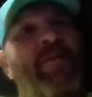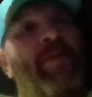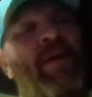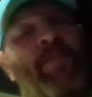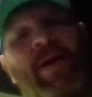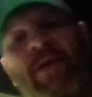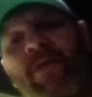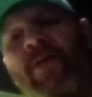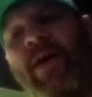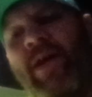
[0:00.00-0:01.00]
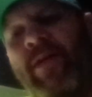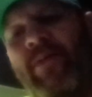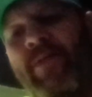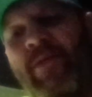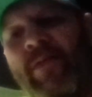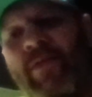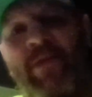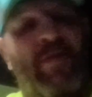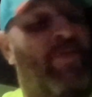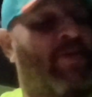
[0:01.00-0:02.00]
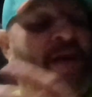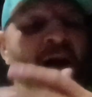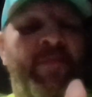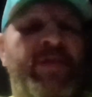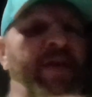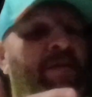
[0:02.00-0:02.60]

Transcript: But I'm like, okay. Well, time's